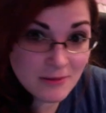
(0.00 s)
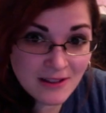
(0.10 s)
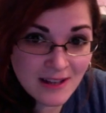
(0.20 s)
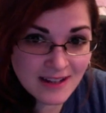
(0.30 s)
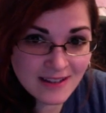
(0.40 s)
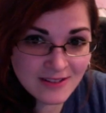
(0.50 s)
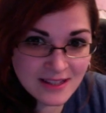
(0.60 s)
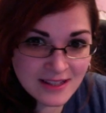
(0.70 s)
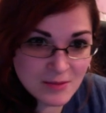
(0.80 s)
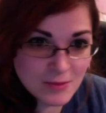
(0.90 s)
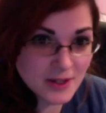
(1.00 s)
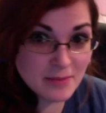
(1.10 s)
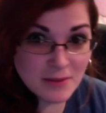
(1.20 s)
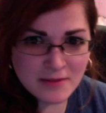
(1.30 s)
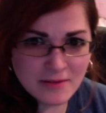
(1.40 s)
the Lock and looking this pretty,
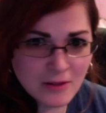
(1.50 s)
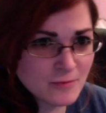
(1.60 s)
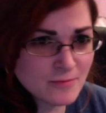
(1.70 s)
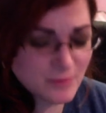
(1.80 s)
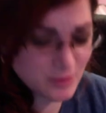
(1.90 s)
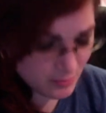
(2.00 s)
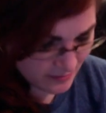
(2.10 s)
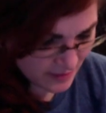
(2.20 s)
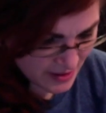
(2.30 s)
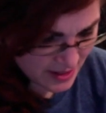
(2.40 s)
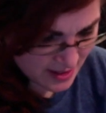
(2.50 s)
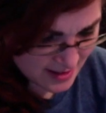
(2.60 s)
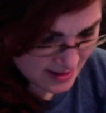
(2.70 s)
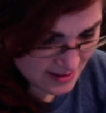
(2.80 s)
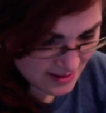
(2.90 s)
but very
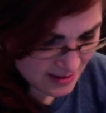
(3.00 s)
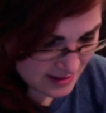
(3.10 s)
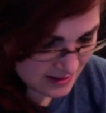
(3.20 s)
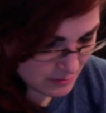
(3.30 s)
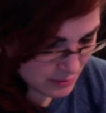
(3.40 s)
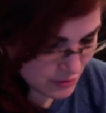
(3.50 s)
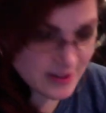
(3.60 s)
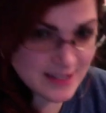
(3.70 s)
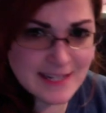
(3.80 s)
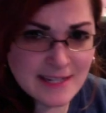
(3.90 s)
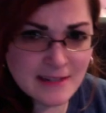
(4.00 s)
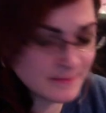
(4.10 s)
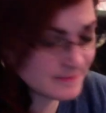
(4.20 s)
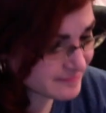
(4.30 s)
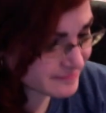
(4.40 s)
nicely done, movie team
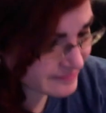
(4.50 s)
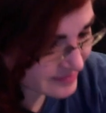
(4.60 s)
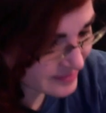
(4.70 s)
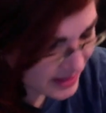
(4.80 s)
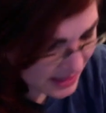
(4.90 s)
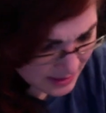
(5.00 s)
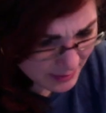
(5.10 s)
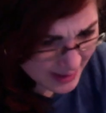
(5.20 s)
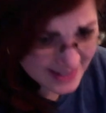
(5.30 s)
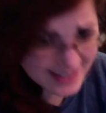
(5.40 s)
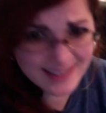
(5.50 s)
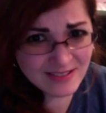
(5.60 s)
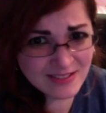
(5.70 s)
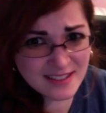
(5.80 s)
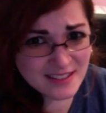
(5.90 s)
in my head, it
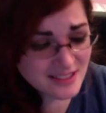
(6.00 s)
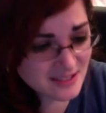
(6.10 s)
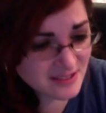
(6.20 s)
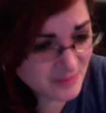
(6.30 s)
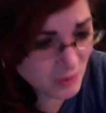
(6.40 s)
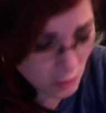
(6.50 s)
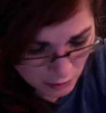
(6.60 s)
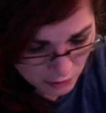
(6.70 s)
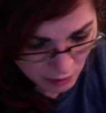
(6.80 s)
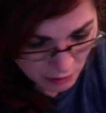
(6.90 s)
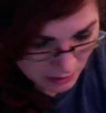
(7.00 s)
looks like just an old dole